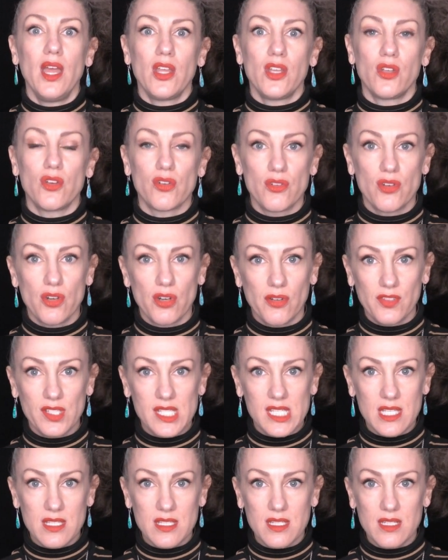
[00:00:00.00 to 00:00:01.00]
your
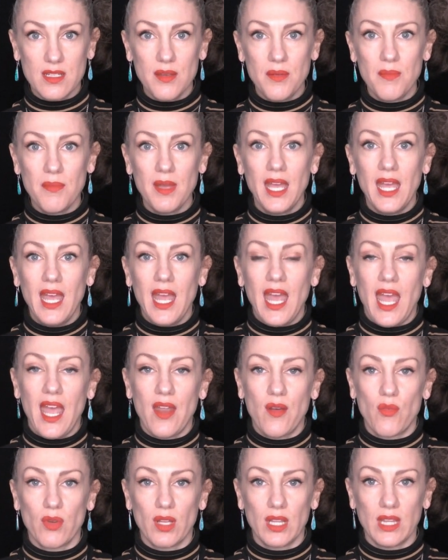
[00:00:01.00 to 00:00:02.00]
nervous system
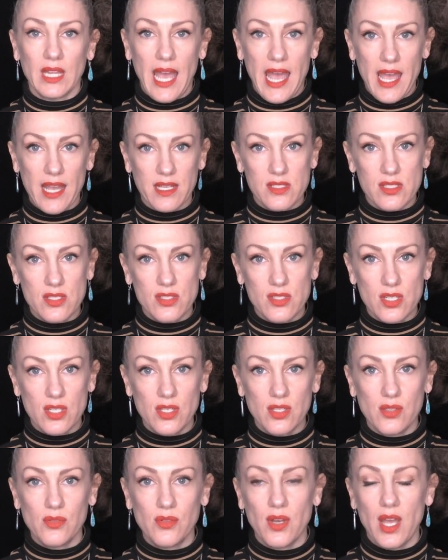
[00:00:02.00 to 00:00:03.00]
and relaxes
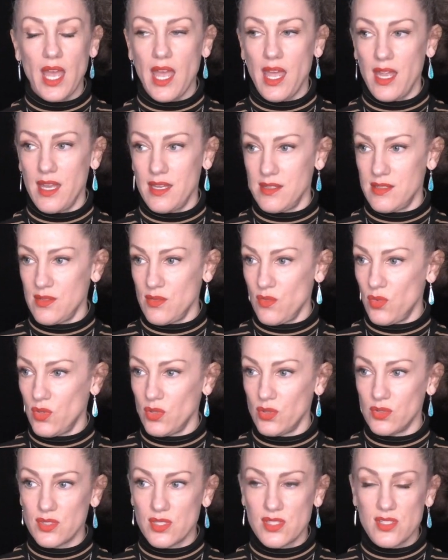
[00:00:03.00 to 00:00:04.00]
you and
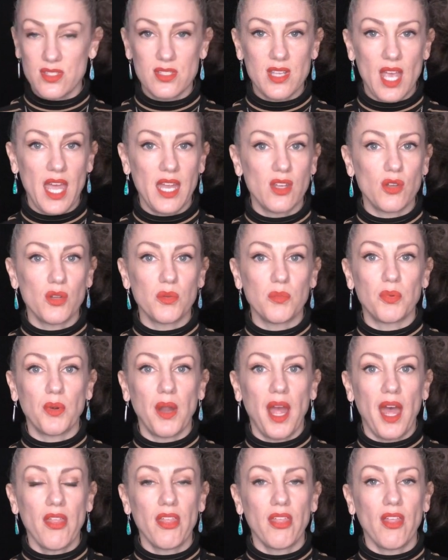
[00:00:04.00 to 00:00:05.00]
will set your
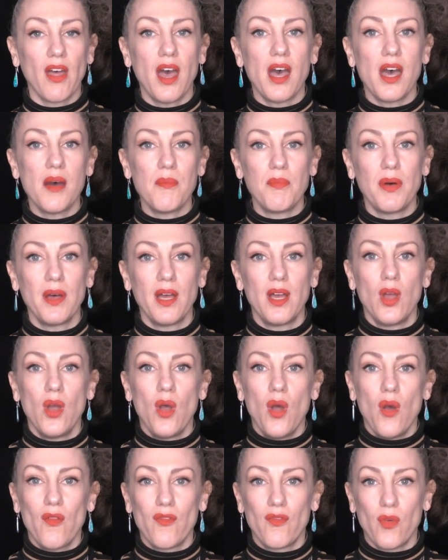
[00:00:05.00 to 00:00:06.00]
breath up
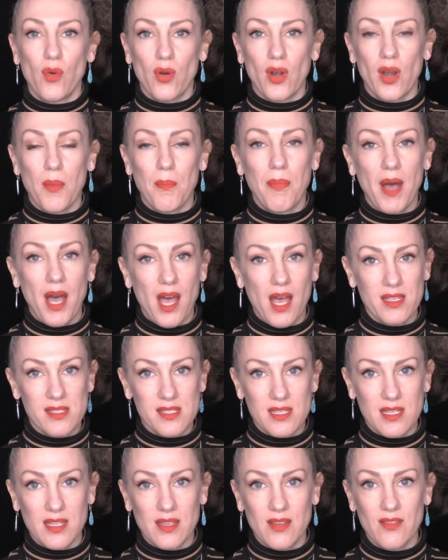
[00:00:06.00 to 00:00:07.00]
for a
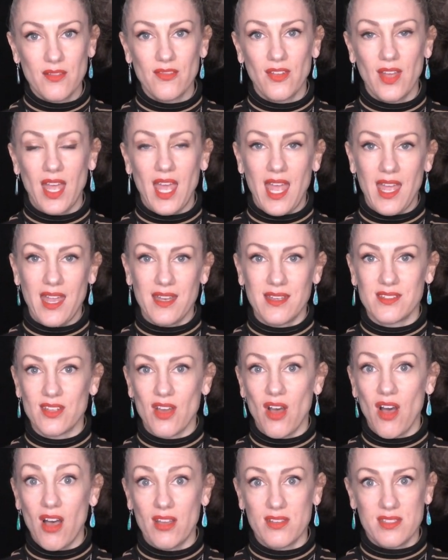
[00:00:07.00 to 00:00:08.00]
positive and
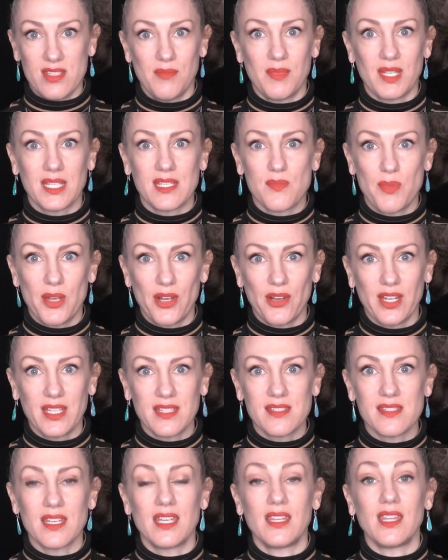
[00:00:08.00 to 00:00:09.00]
awesome
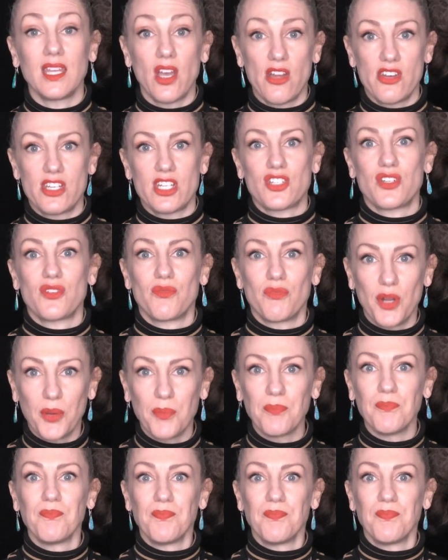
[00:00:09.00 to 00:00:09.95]
experience in the audition room.